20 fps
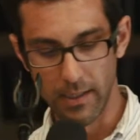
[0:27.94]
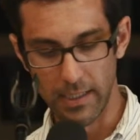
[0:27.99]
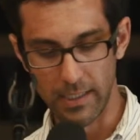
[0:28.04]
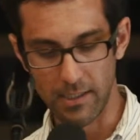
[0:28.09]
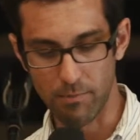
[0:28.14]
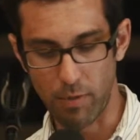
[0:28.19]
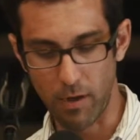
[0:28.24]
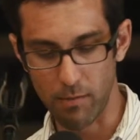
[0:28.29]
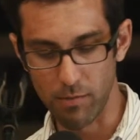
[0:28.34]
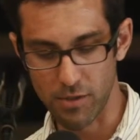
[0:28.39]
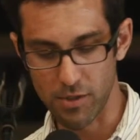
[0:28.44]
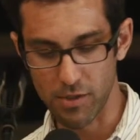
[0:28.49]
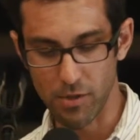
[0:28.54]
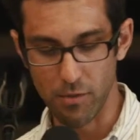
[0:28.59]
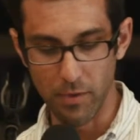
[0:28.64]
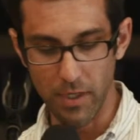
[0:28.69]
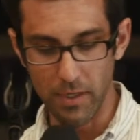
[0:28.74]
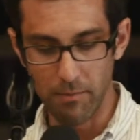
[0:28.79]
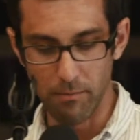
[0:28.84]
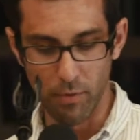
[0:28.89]
He's published
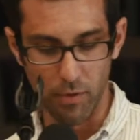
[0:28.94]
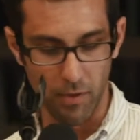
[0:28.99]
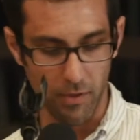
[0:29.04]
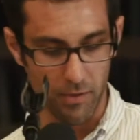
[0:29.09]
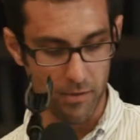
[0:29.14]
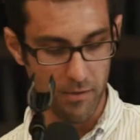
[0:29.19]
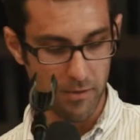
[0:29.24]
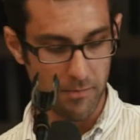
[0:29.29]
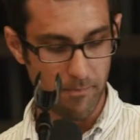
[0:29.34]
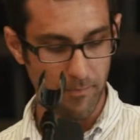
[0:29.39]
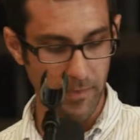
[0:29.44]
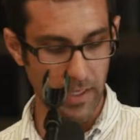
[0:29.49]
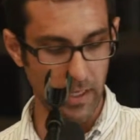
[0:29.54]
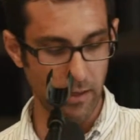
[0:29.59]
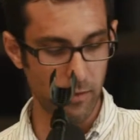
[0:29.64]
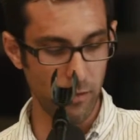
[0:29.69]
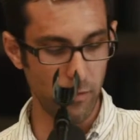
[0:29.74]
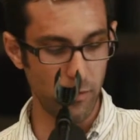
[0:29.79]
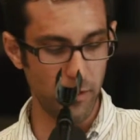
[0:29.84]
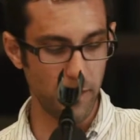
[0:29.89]
3 books,
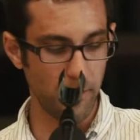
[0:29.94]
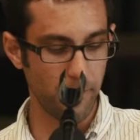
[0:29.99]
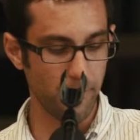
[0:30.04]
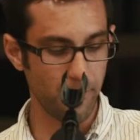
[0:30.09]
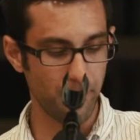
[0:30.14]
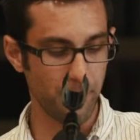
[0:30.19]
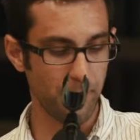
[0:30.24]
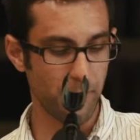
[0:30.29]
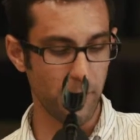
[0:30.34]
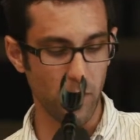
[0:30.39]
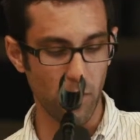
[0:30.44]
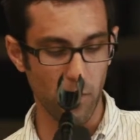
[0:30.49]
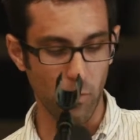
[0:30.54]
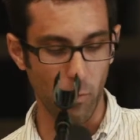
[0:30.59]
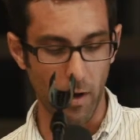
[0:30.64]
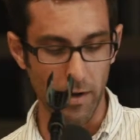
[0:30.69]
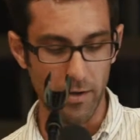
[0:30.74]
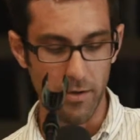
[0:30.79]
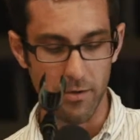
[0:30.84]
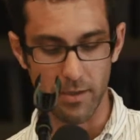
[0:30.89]
including Your
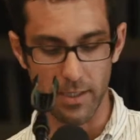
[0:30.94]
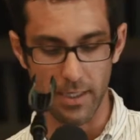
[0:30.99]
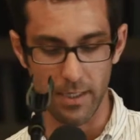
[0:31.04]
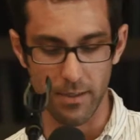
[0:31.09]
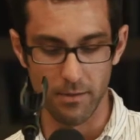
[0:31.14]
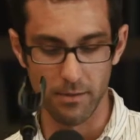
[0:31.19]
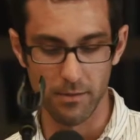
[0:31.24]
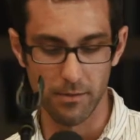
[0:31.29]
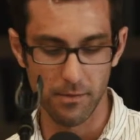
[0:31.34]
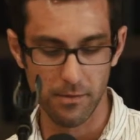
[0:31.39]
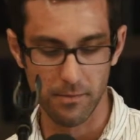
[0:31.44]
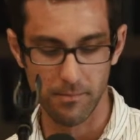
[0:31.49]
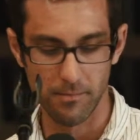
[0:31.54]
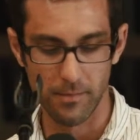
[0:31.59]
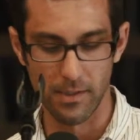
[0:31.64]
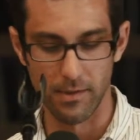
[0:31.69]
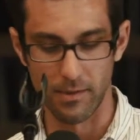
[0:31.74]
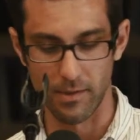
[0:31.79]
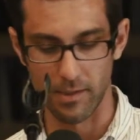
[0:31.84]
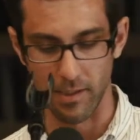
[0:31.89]
Wonder Years,
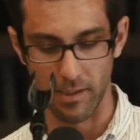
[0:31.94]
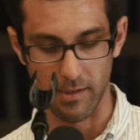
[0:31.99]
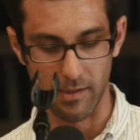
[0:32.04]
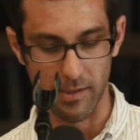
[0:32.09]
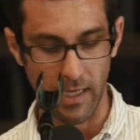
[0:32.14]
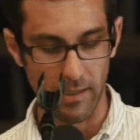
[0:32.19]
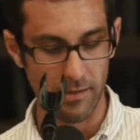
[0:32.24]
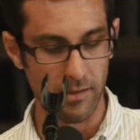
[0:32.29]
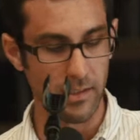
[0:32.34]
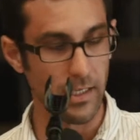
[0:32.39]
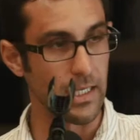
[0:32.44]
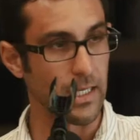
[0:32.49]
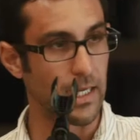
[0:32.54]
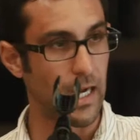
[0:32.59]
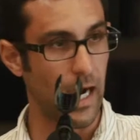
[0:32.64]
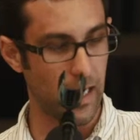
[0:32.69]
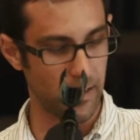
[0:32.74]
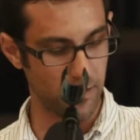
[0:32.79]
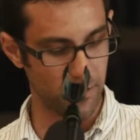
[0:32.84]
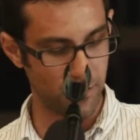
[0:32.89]
Success in
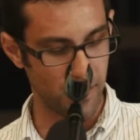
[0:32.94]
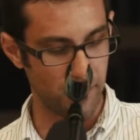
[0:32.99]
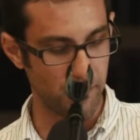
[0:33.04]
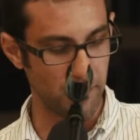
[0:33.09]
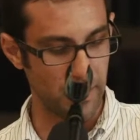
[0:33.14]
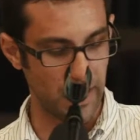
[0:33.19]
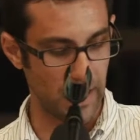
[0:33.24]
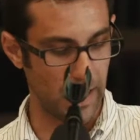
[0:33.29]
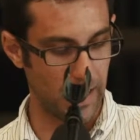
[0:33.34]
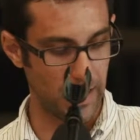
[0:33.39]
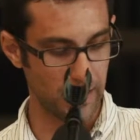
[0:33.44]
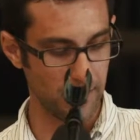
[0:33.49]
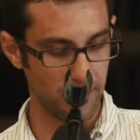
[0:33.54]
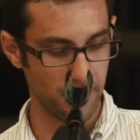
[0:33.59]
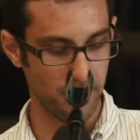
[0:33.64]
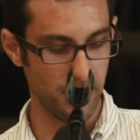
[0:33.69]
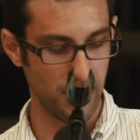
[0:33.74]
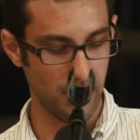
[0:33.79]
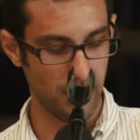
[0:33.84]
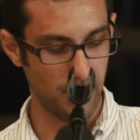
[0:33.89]
College and Beyond,
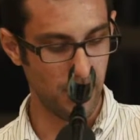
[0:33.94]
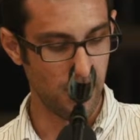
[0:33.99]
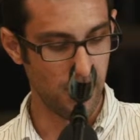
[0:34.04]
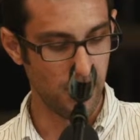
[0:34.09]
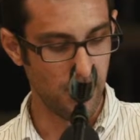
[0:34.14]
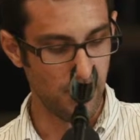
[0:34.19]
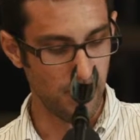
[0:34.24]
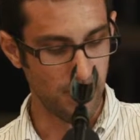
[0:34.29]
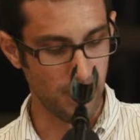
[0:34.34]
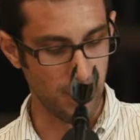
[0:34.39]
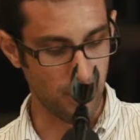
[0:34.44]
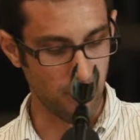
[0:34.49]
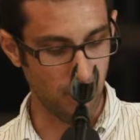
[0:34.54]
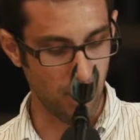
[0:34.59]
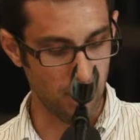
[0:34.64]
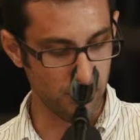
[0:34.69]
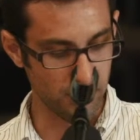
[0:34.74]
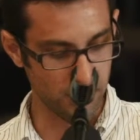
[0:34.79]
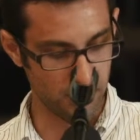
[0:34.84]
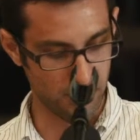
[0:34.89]
The
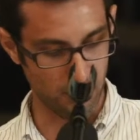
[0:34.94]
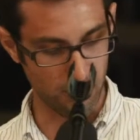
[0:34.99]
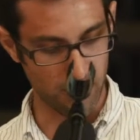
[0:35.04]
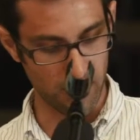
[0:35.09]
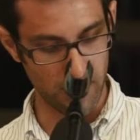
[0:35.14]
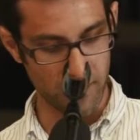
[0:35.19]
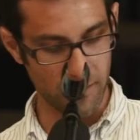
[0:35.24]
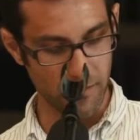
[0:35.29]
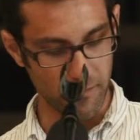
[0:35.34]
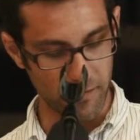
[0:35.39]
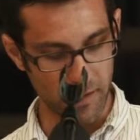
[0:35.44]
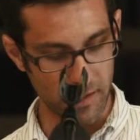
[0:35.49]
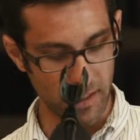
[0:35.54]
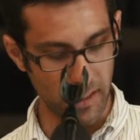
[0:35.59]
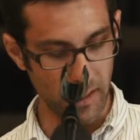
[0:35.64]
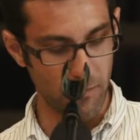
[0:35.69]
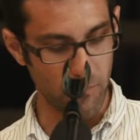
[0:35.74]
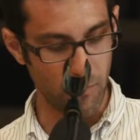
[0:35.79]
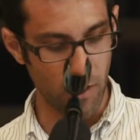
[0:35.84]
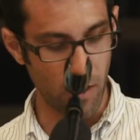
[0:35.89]
Incredible Stories of
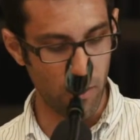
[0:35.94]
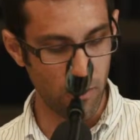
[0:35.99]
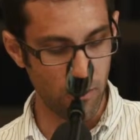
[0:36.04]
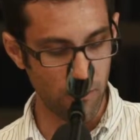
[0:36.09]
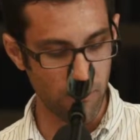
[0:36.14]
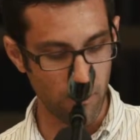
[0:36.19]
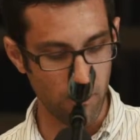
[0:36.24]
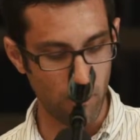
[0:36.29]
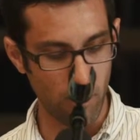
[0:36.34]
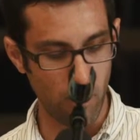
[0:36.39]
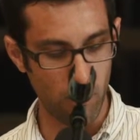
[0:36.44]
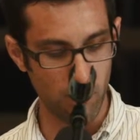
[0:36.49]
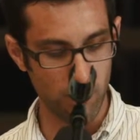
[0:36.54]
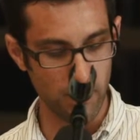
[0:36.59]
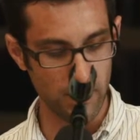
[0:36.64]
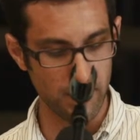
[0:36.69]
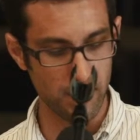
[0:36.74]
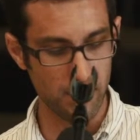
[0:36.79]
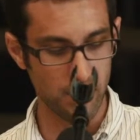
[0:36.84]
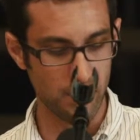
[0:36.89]
Skid Row, From
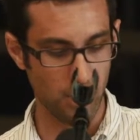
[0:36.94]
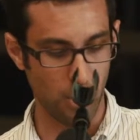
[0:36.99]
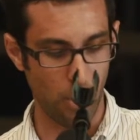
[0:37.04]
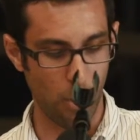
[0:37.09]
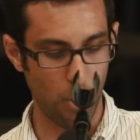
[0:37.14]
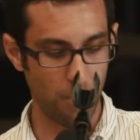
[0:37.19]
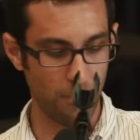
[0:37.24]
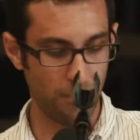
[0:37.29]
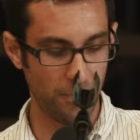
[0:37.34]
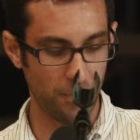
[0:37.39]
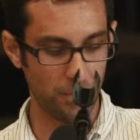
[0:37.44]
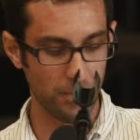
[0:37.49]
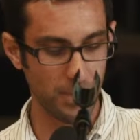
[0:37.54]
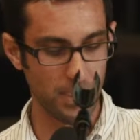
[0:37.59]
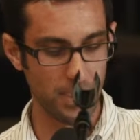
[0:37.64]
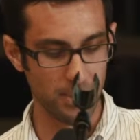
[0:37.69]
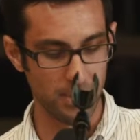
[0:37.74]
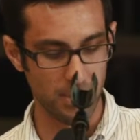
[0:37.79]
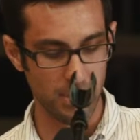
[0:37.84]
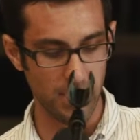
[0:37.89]
Homeless to Hopeful
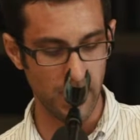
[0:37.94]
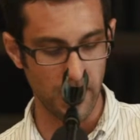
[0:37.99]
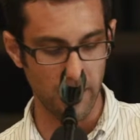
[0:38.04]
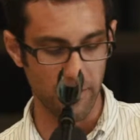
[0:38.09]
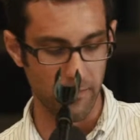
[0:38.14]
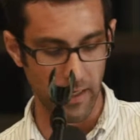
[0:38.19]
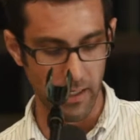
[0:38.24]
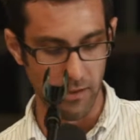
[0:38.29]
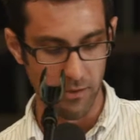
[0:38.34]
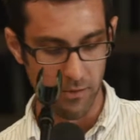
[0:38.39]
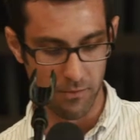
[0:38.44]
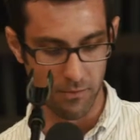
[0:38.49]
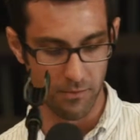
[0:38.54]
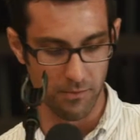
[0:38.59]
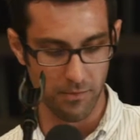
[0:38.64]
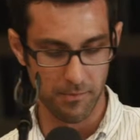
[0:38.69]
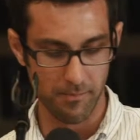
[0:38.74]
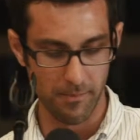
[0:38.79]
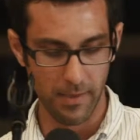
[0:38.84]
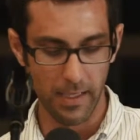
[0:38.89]
in the City of Angels,